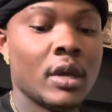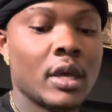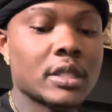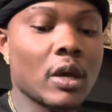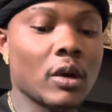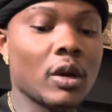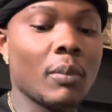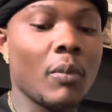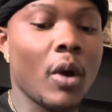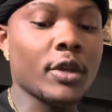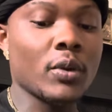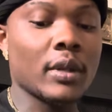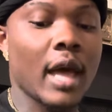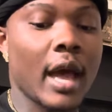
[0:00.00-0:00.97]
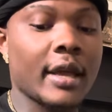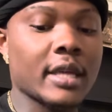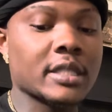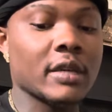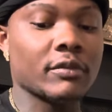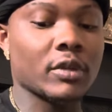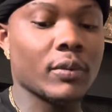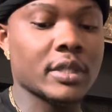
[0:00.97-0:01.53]
So the more you allow
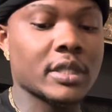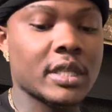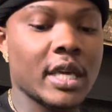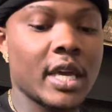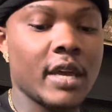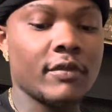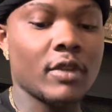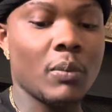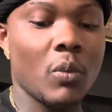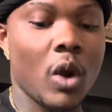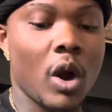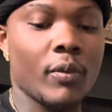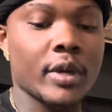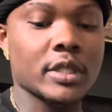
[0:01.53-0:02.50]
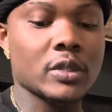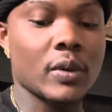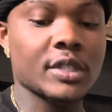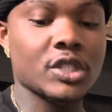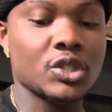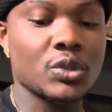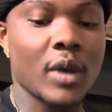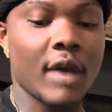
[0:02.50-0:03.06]
yourself to receive, the more
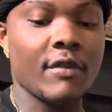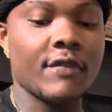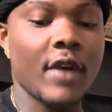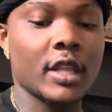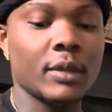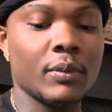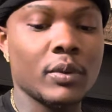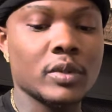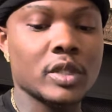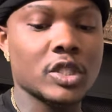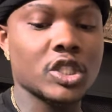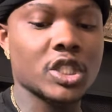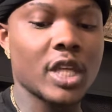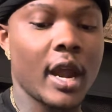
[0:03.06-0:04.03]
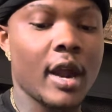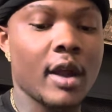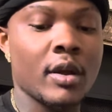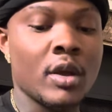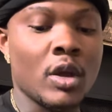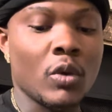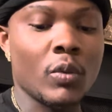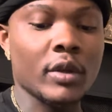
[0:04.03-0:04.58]
resources you have available to share
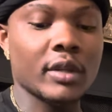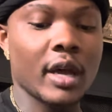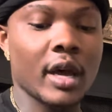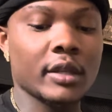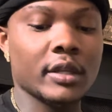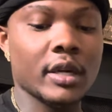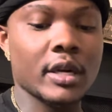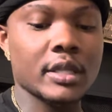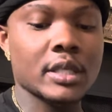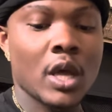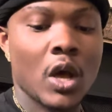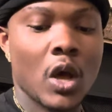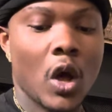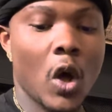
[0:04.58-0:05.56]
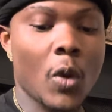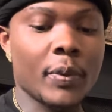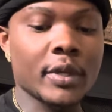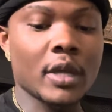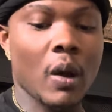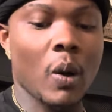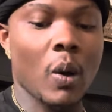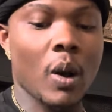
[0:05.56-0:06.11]
with others. Open
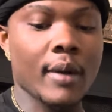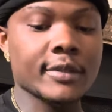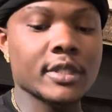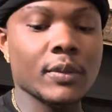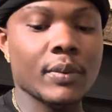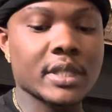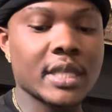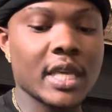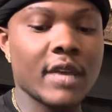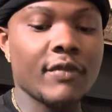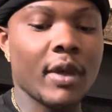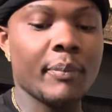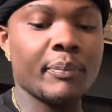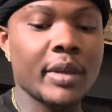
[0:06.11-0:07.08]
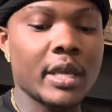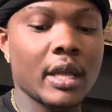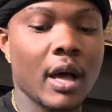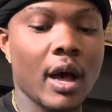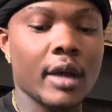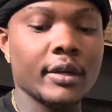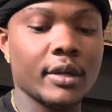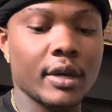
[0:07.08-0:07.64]
your arms to receive and be
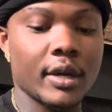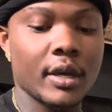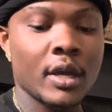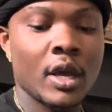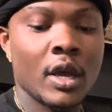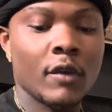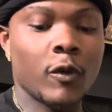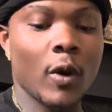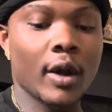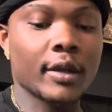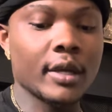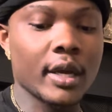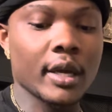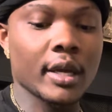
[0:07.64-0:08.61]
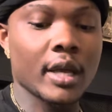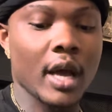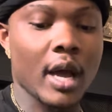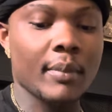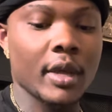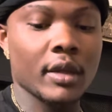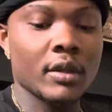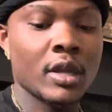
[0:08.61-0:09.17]
conduit for a good
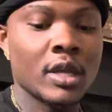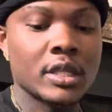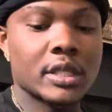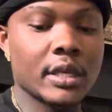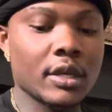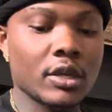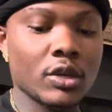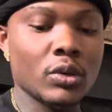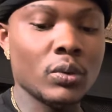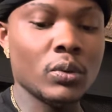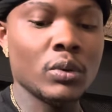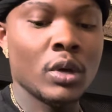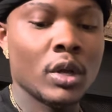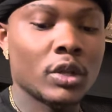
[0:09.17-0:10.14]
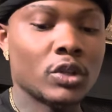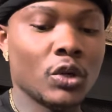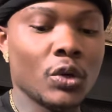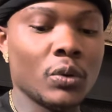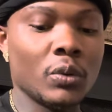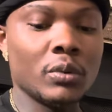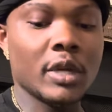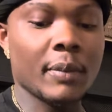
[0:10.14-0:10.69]
coming to you
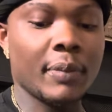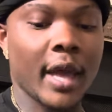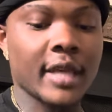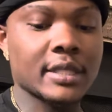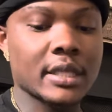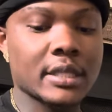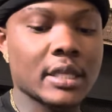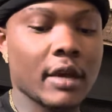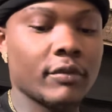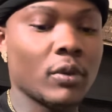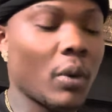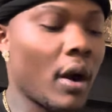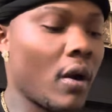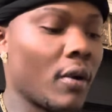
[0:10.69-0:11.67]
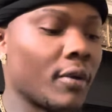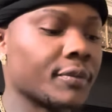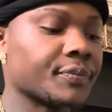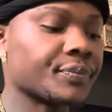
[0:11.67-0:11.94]
through the basis of the world.